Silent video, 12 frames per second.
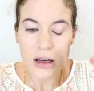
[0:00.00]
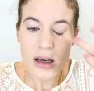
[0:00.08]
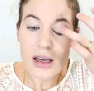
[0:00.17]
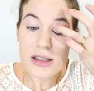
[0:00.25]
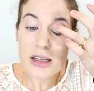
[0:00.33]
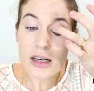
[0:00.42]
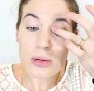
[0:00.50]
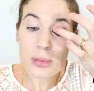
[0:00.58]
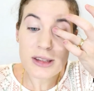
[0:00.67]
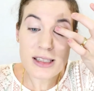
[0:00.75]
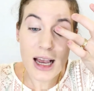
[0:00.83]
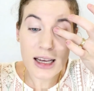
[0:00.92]
It's a little
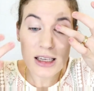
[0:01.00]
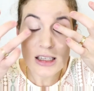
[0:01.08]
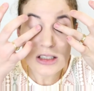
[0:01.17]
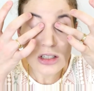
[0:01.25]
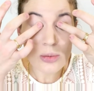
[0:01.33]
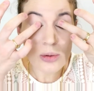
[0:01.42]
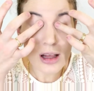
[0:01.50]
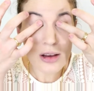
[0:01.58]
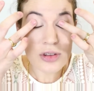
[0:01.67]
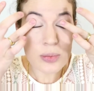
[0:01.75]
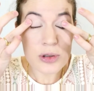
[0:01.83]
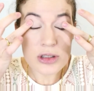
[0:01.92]
bit tacky, so you will have
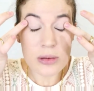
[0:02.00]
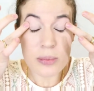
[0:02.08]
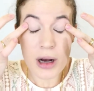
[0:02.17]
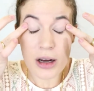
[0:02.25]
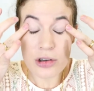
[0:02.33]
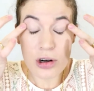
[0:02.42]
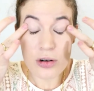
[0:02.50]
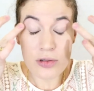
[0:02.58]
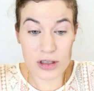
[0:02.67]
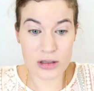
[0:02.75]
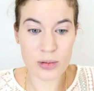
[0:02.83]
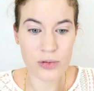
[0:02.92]
to put some powder over
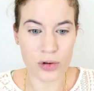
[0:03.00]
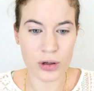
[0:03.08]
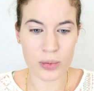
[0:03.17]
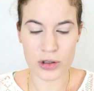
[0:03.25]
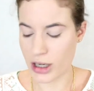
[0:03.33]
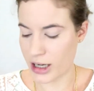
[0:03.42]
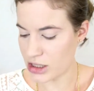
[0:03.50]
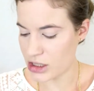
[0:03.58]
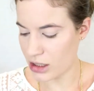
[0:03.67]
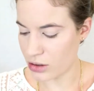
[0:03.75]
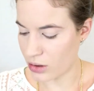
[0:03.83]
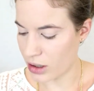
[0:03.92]
this before you put your
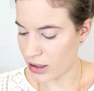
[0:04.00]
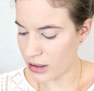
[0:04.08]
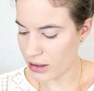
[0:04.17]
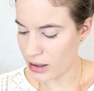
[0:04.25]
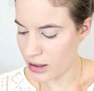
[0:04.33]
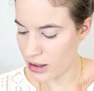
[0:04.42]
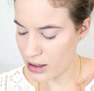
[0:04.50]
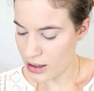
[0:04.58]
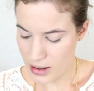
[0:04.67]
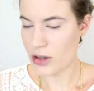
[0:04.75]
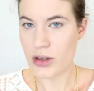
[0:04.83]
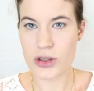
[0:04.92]
eyeshadow on.
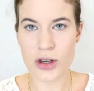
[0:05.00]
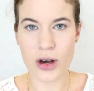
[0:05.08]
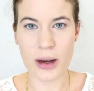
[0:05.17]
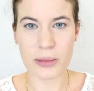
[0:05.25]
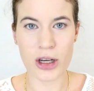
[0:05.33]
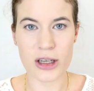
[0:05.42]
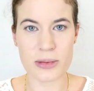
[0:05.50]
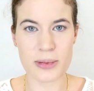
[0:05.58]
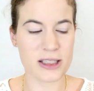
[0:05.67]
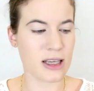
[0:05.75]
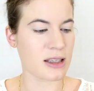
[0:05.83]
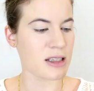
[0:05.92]
So I'm going to be
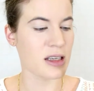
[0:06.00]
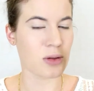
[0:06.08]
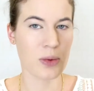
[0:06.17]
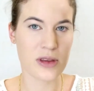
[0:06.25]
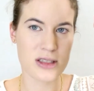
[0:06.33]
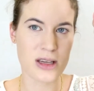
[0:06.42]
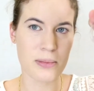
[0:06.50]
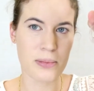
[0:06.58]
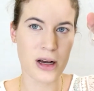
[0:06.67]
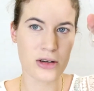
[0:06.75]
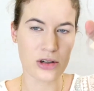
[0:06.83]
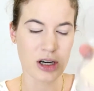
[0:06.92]
setting it with the same
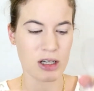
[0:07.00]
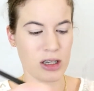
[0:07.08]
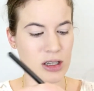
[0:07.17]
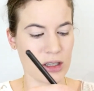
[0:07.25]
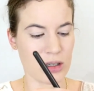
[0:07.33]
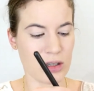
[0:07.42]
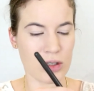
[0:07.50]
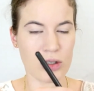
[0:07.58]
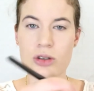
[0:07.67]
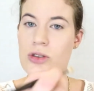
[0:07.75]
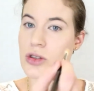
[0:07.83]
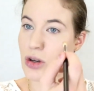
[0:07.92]
powder I
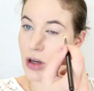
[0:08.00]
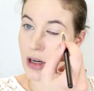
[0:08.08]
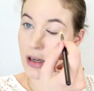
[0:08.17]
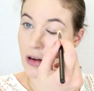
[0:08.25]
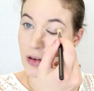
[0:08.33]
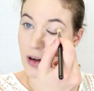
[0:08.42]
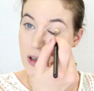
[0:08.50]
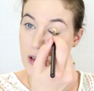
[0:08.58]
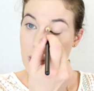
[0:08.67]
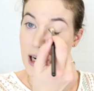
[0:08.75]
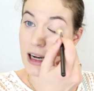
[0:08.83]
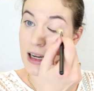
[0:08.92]
used earlier for under
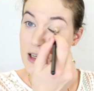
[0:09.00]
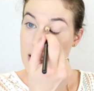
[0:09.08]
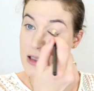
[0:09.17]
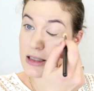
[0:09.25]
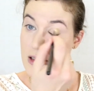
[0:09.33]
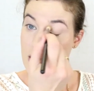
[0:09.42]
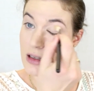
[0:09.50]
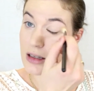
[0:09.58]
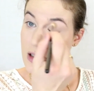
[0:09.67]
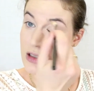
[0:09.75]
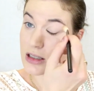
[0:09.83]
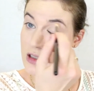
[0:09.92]
my eyes.
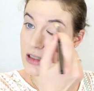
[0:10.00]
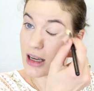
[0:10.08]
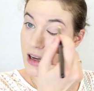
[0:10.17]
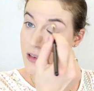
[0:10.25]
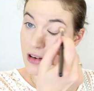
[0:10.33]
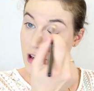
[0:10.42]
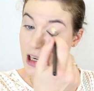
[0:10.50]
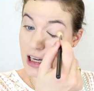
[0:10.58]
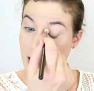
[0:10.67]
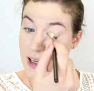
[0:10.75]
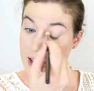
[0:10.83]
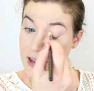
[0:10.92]
Just a very
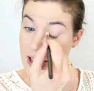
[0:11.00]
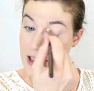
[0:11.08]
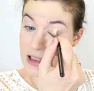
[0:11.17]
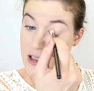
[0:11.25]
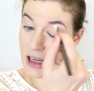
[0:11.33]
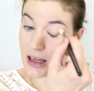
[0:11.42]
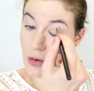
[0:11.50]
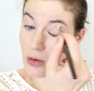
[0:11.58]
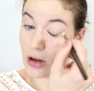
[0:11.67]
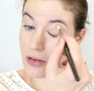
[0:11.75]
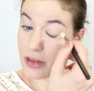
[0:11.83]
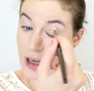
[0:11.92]
light dusting all
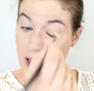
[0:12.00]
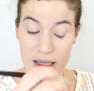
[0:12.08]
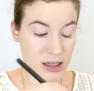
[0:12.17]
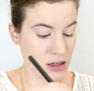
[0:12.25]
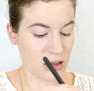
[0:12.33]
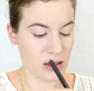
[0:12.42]
over the lid.